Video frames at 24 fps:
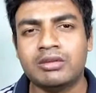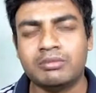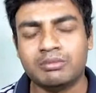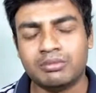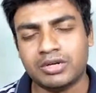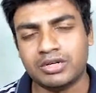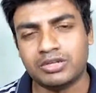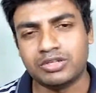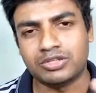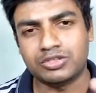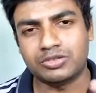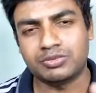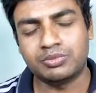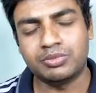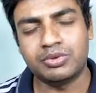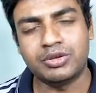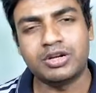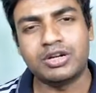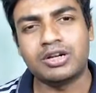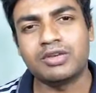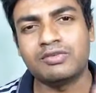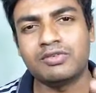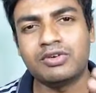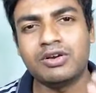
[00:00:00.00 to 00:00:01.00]
But the
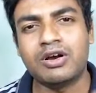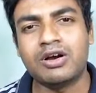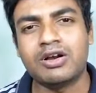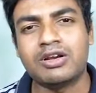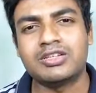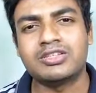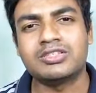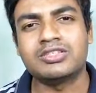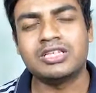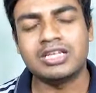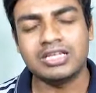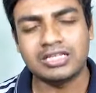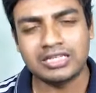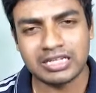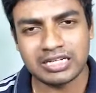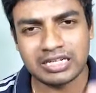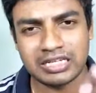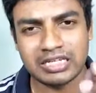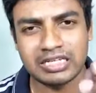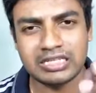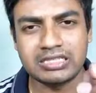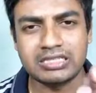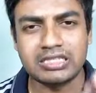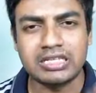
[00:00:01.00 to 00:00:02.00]
Spirit of God saying that
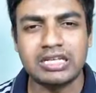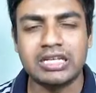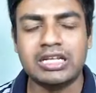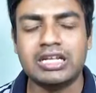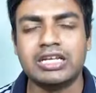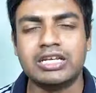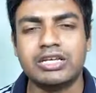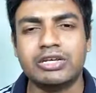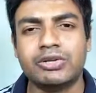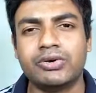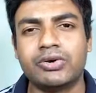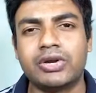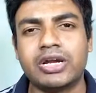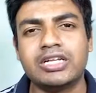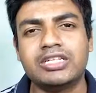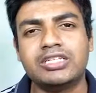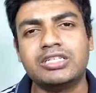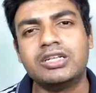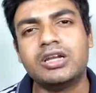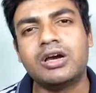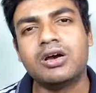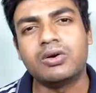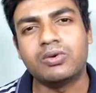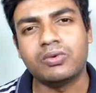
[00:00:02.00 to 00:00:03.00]
He's healing you right
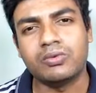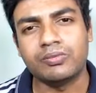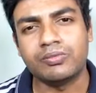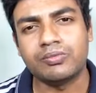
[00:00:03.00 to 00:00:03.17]
now.